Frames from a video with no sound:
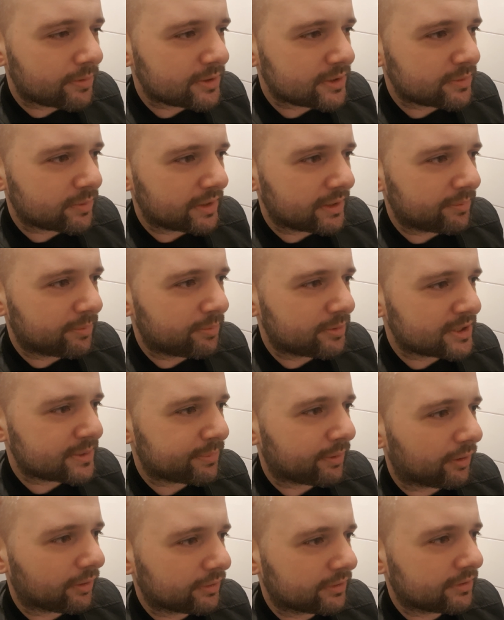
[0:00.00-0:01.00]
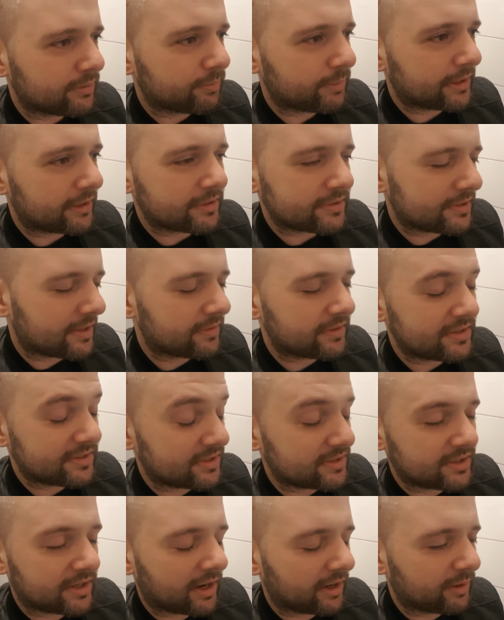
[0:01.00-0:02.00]
sweet spot because, and
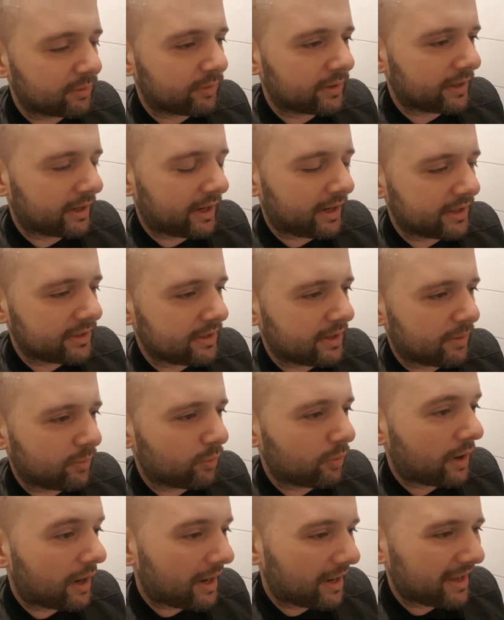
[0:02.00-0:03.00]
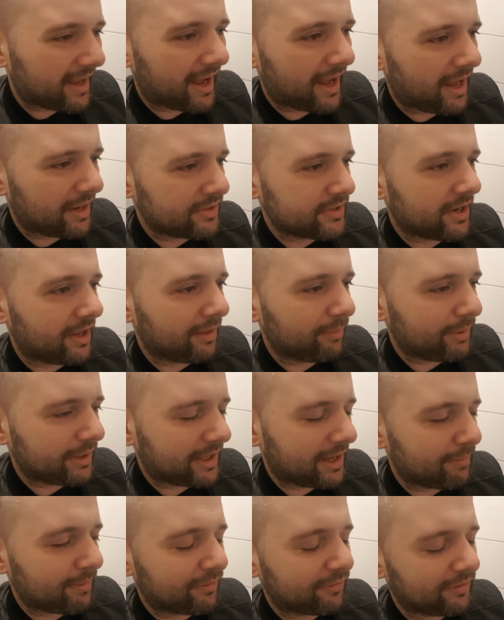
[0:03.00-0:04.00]
this is kind of where I, why Agile
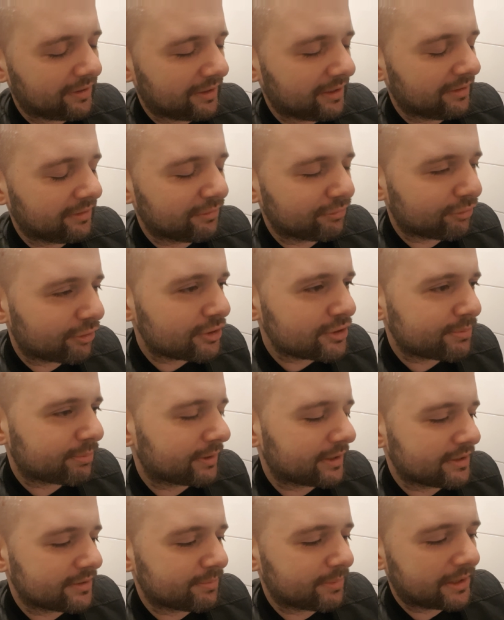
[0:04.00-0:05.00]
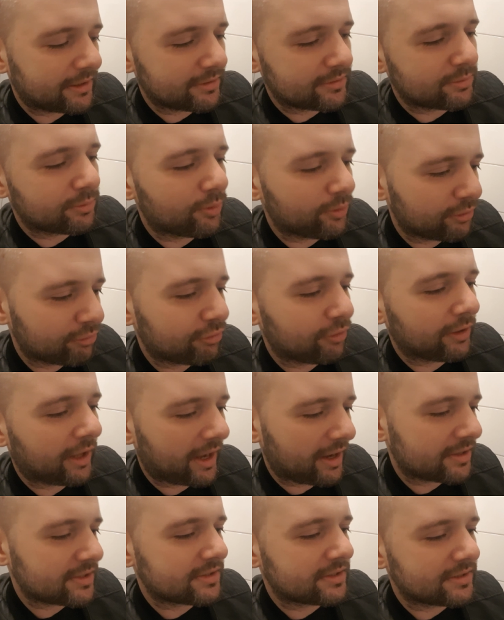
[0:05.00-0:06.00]
became a thing in the first place, because Waterfall
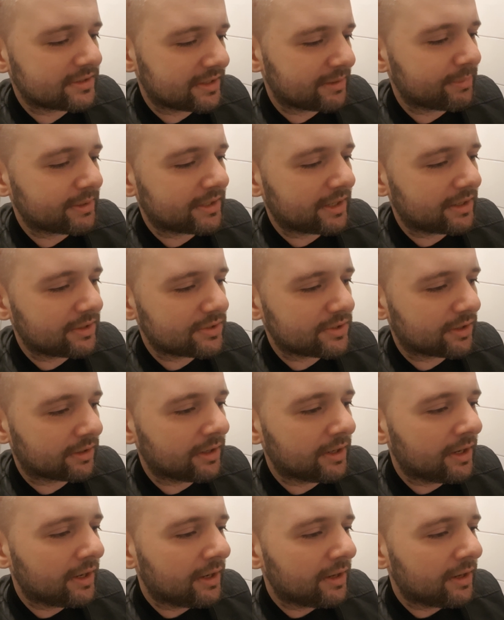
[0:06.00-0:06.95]
has this limitation.